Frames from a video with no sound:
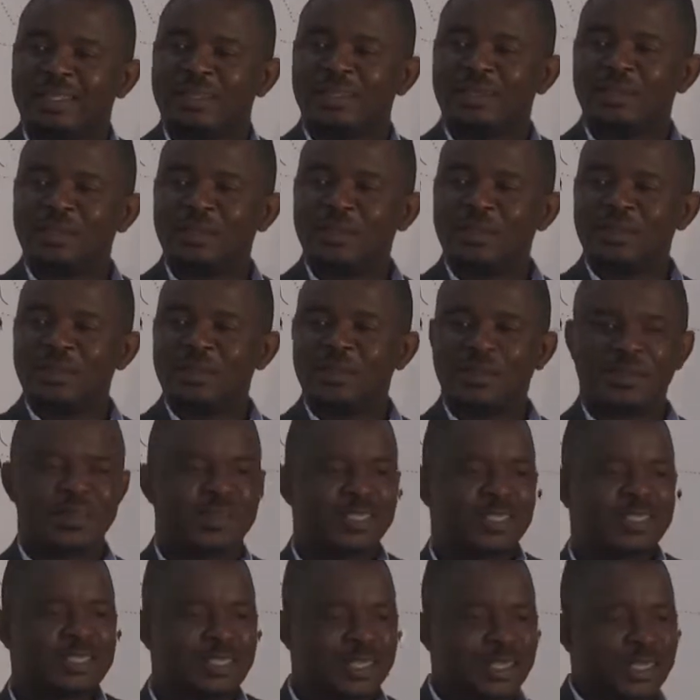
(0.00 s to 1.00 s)
So
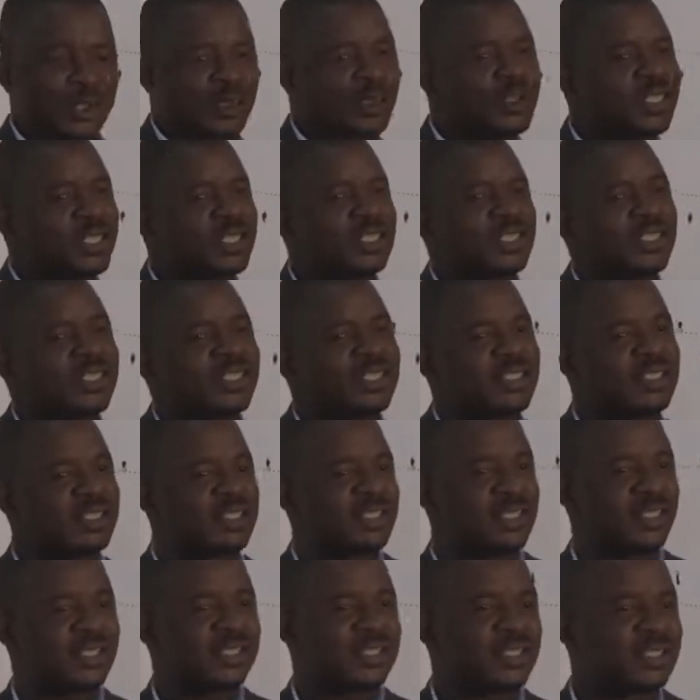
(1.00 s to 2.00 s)
these are the
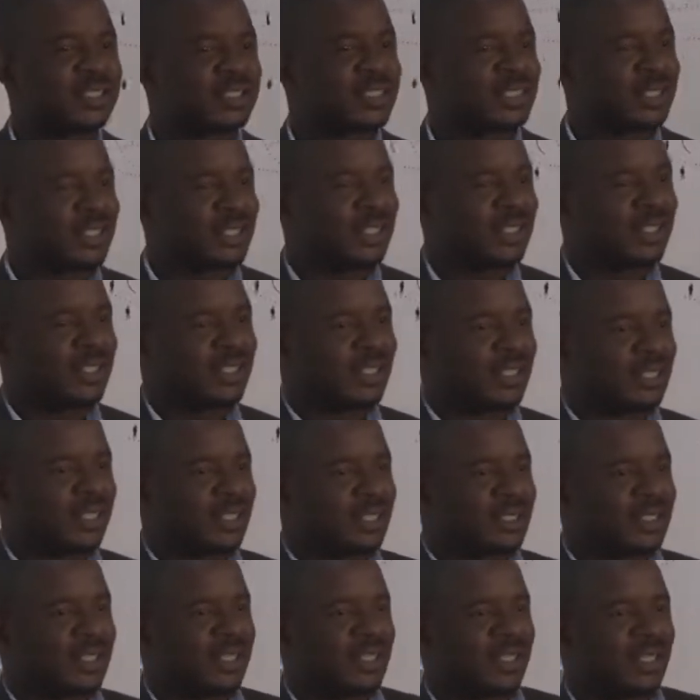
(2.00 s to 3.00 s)
contradictions
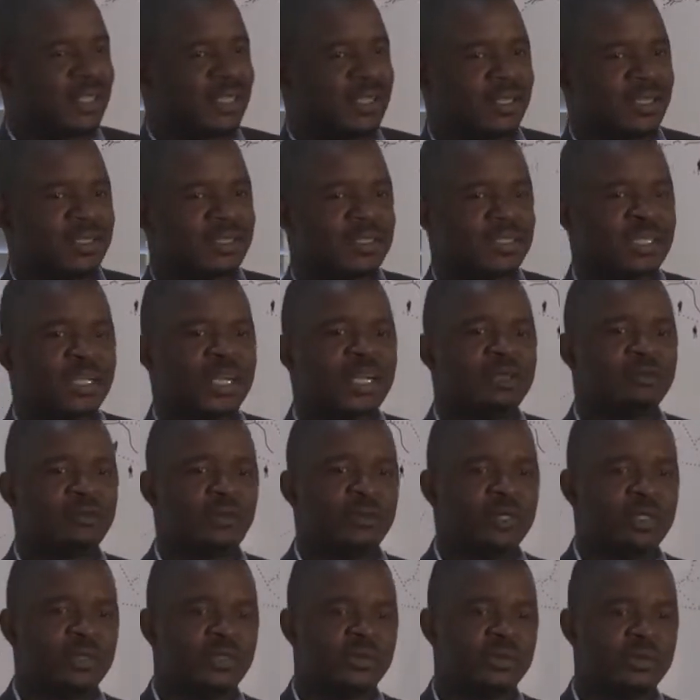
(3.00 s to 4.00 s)
that
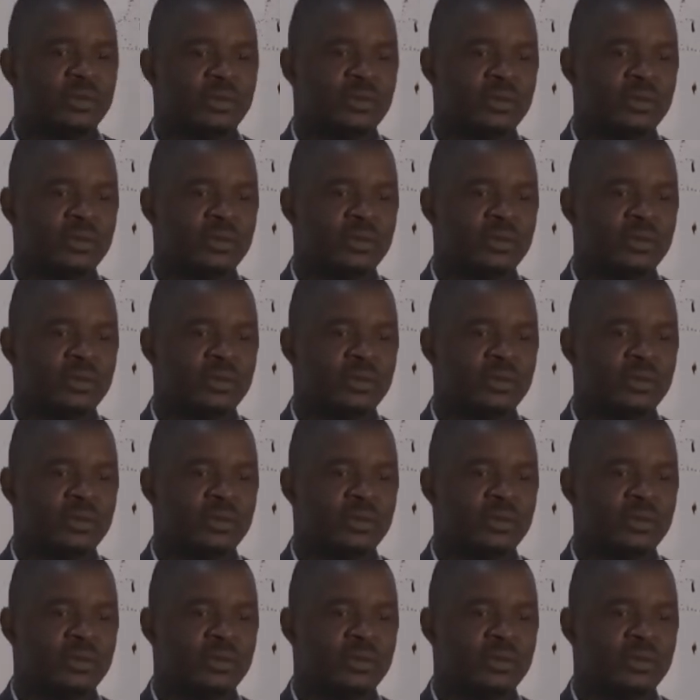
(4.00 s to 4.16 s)
come when